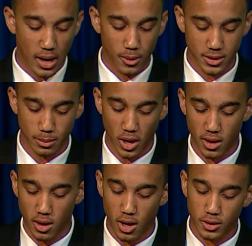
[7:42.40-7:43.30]
I was a
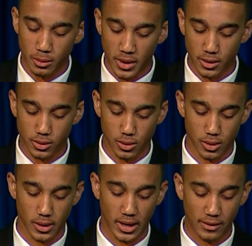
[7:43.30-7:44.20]
baller all through middle
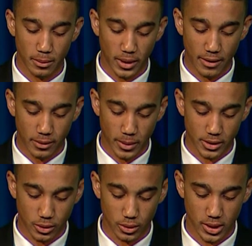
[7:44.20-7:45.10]
school and even played for my
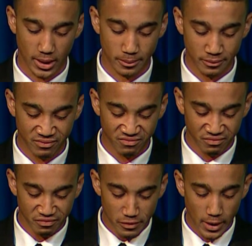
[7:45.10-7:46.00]
school team.
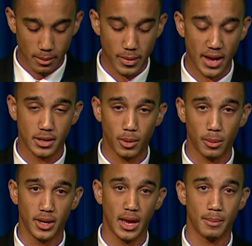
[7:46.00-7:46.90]

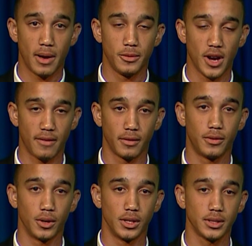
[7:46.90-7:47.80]
Basketball became my driving
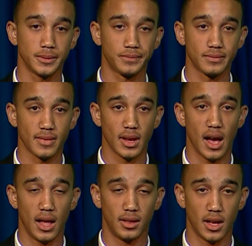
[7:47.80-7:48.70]
force.
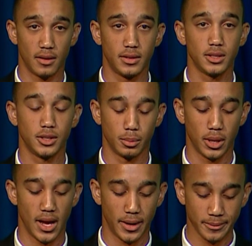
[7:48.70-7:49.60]
I loved to
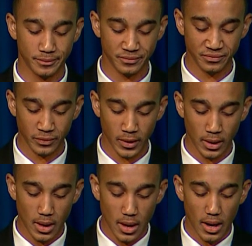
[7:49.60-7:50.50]
play.
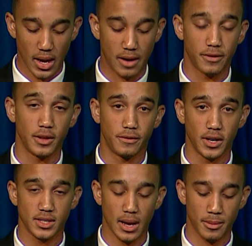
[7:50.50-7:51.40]
And for the
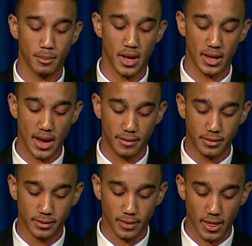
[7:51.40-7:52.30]
first time in my
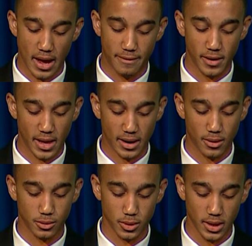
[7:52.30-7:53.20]
life, I felt like I
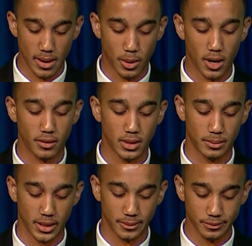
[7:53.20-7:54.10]
was really a part of
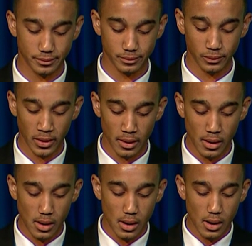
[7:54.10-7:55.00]
something.
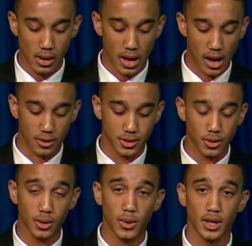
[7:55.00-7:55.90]
I was
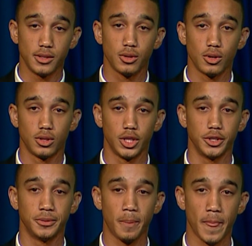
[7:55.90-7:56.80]
doing well in school
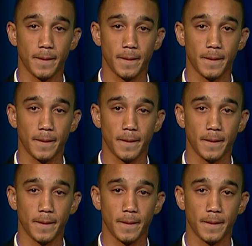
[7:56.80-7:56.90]
too,